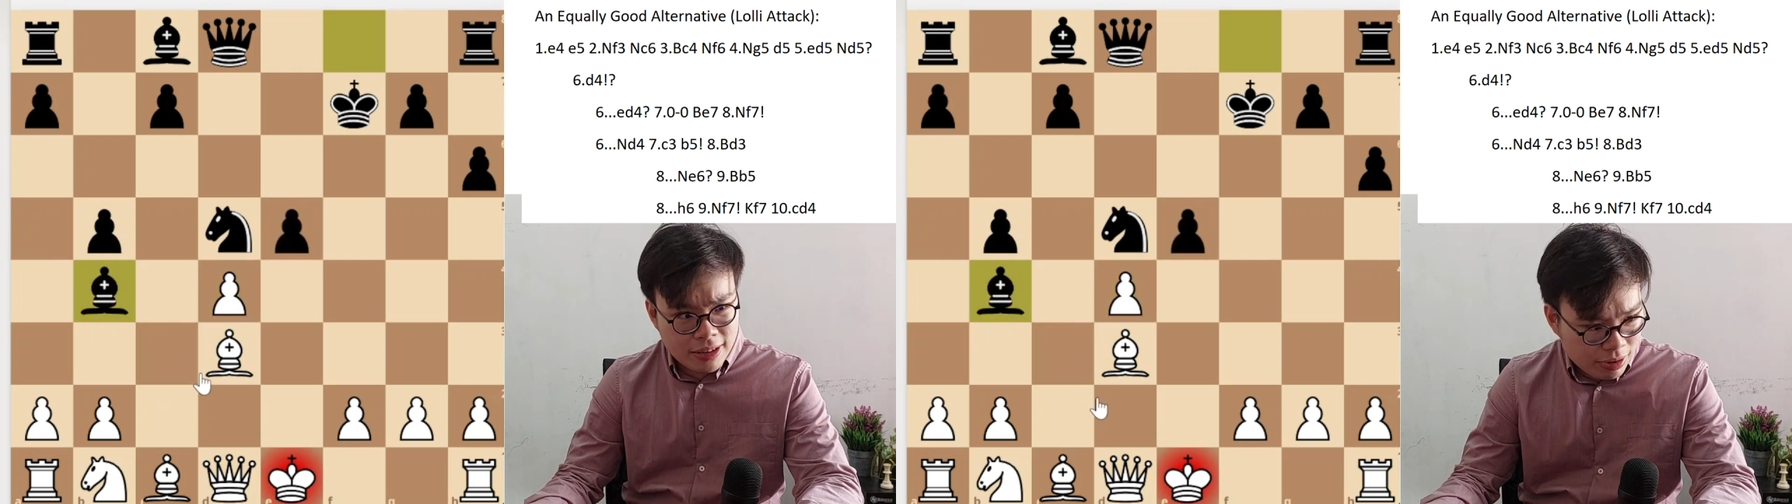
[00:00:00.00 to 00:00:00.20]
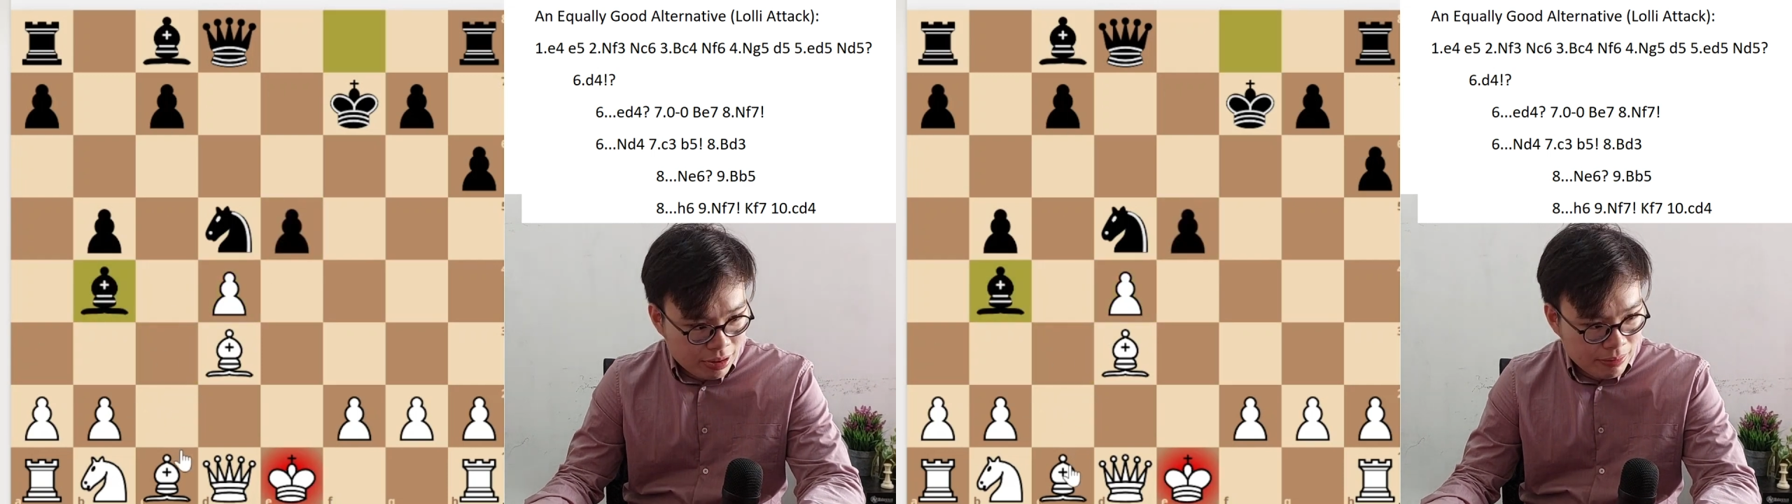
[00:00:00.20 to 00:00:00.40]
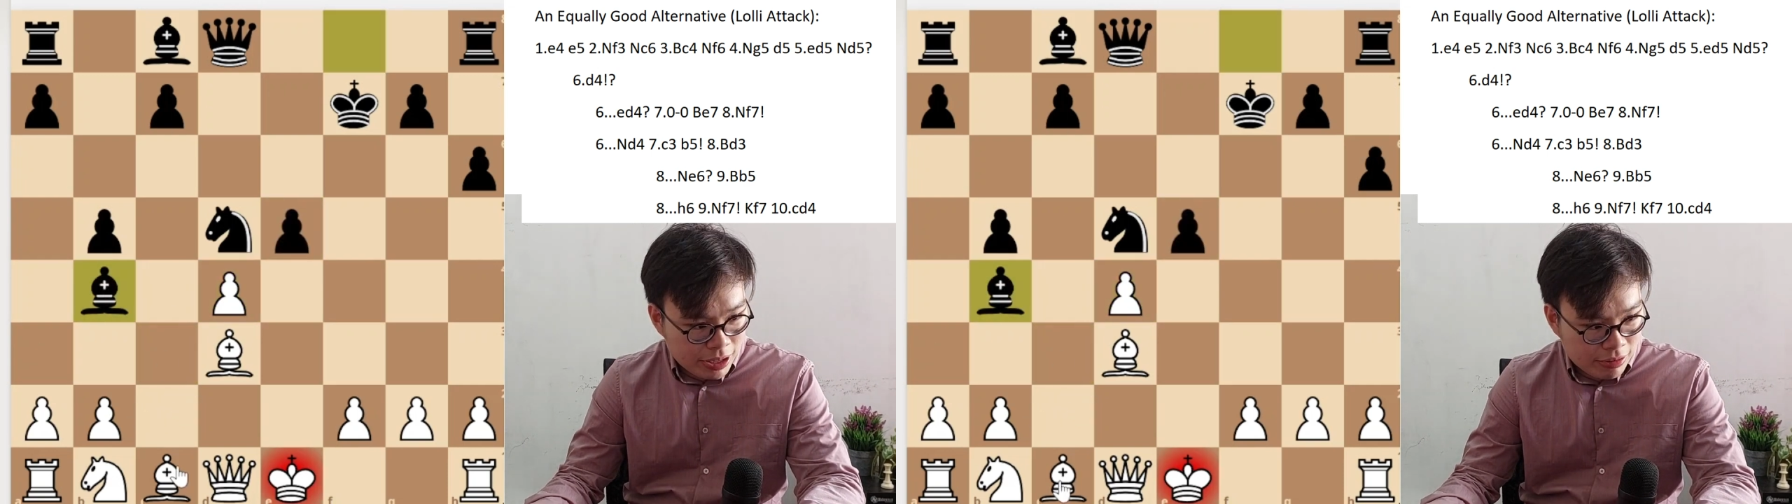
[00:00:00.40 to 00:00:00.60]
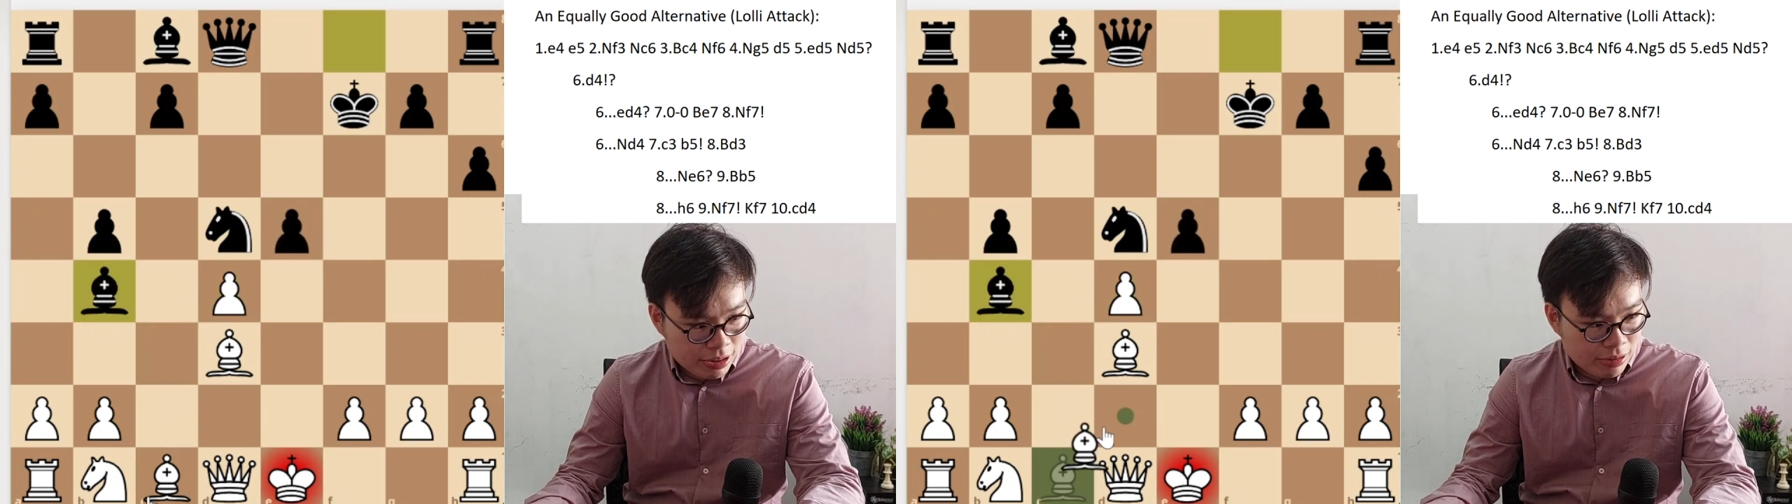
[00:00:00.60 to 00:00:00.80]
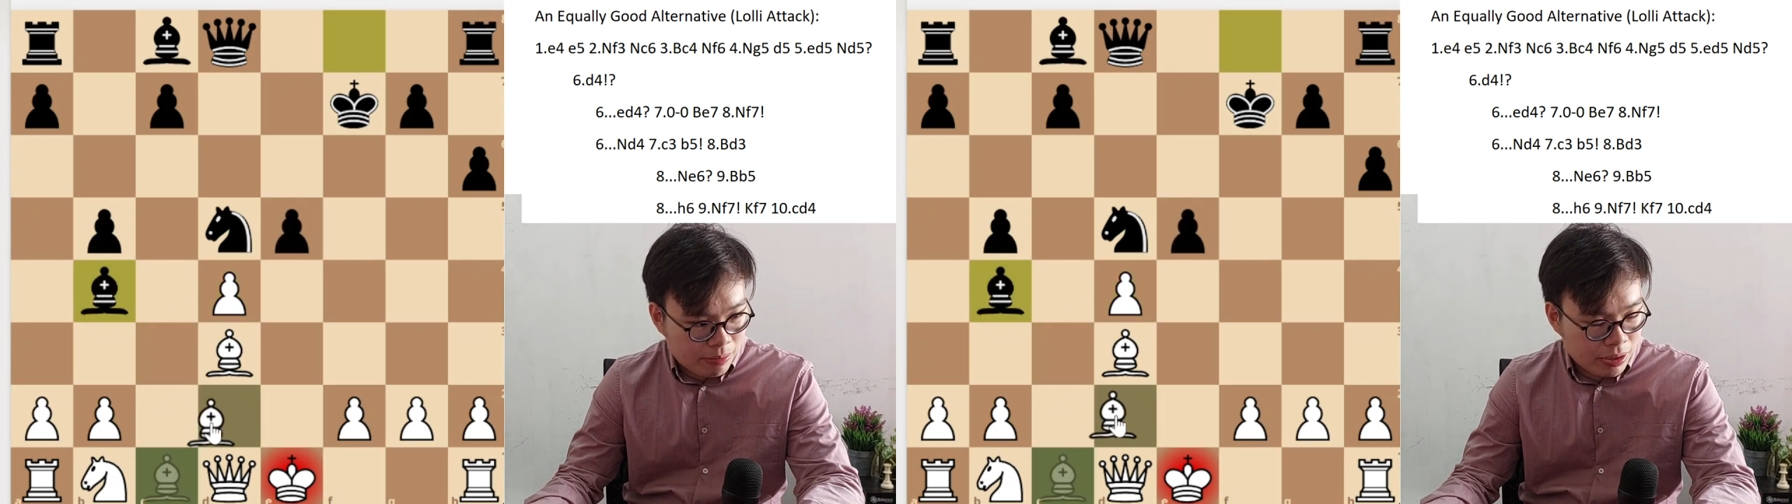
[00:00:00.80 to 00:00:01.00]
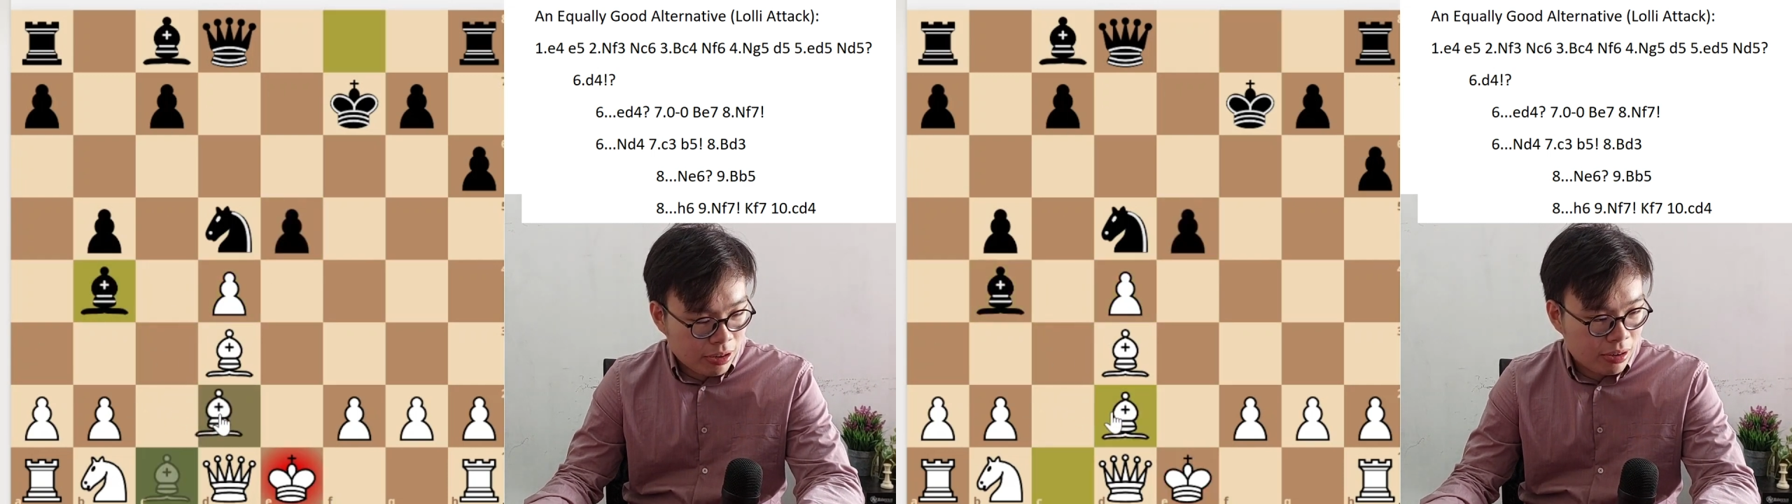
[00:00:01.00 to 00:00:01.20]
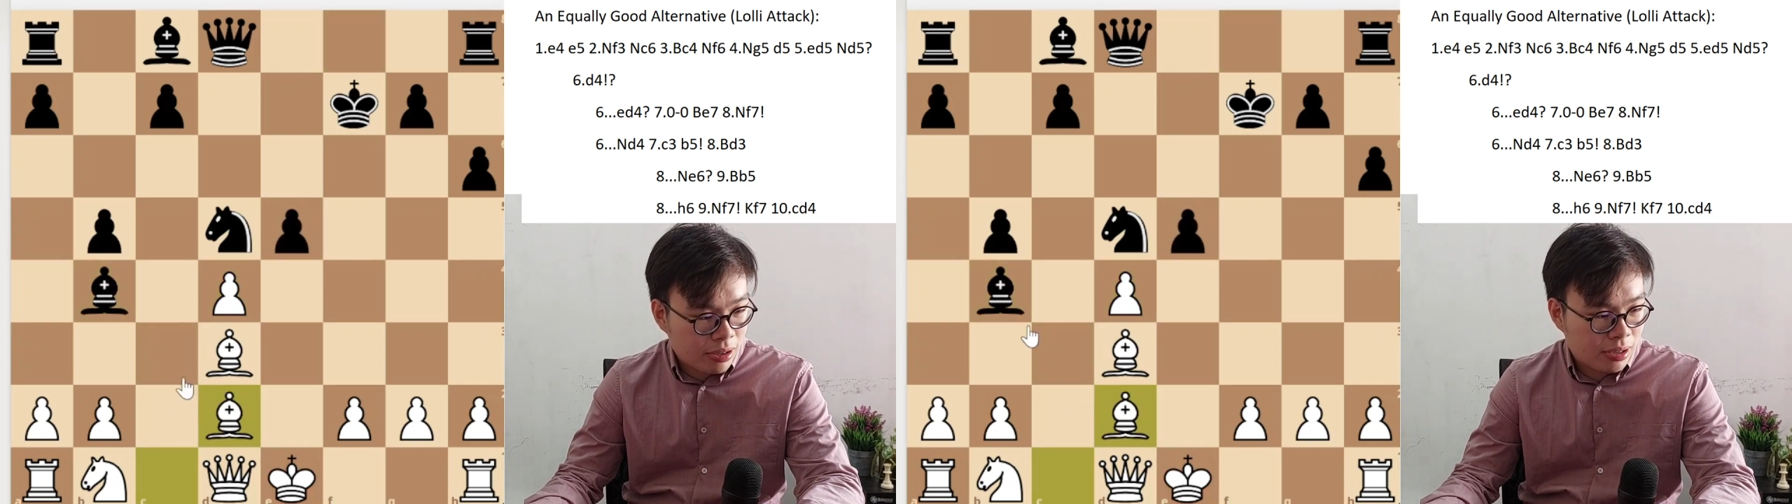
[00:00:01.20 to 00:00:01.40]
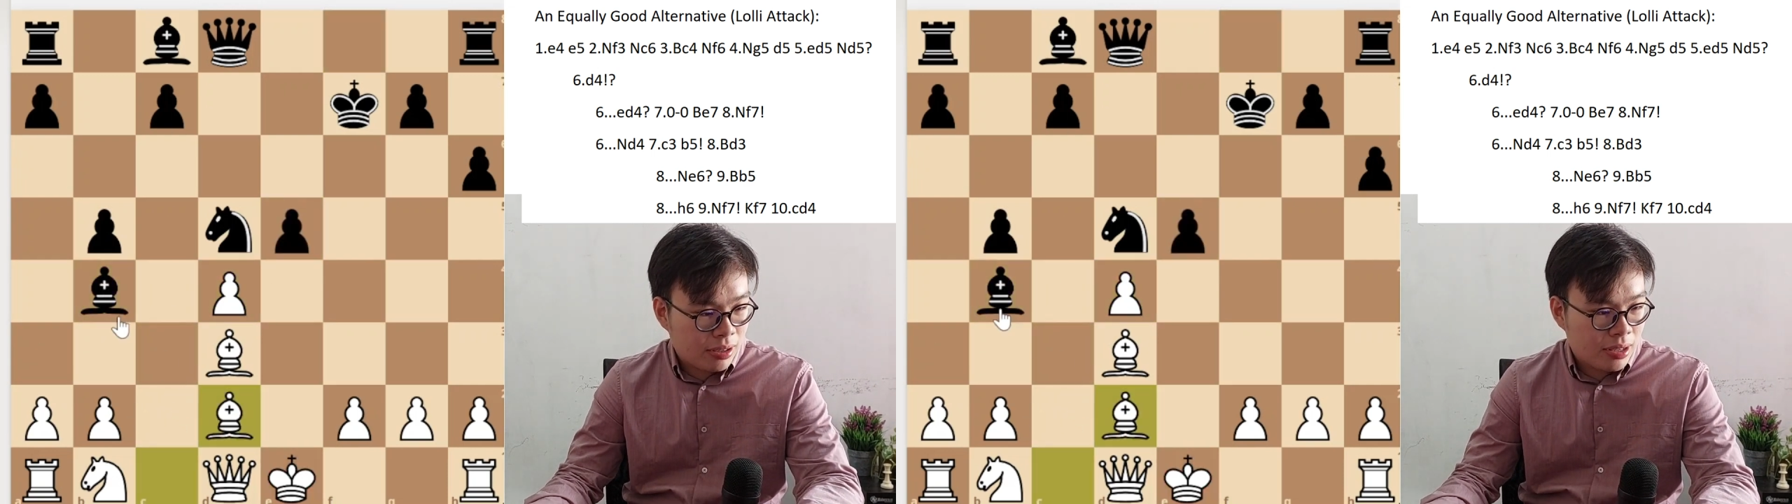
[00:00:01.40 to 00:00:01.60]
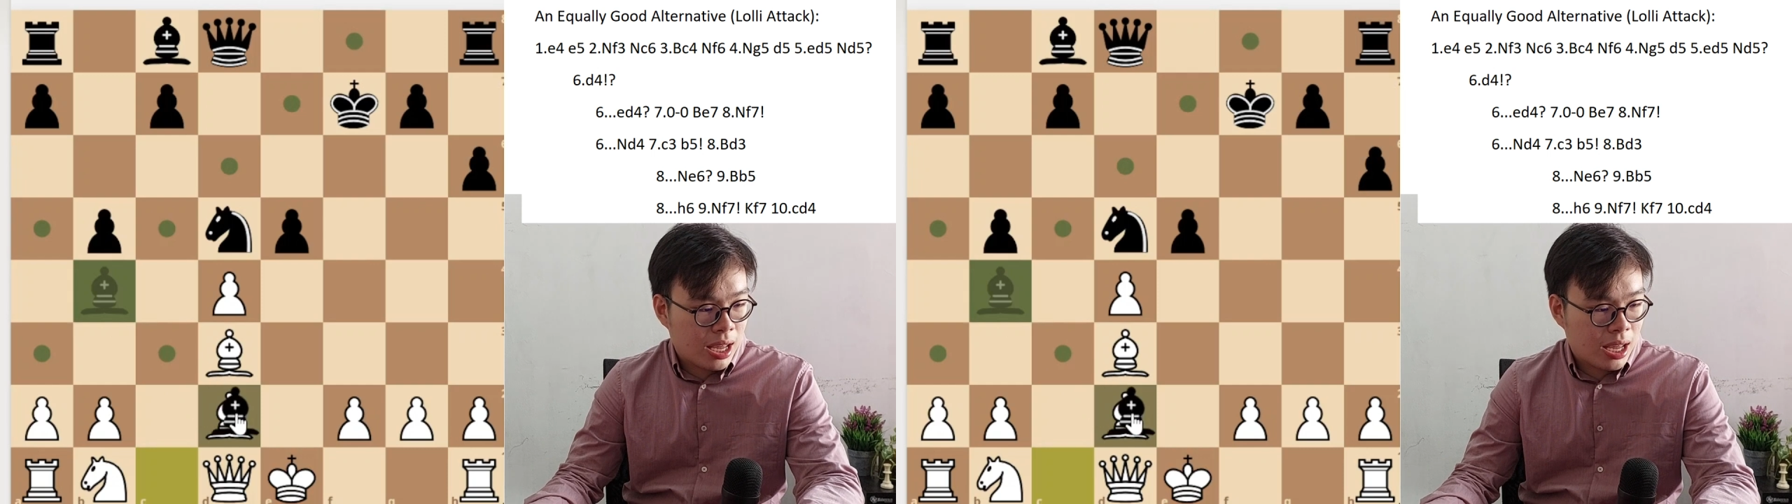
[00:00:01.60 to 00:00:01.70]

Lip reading: We're simply going to block,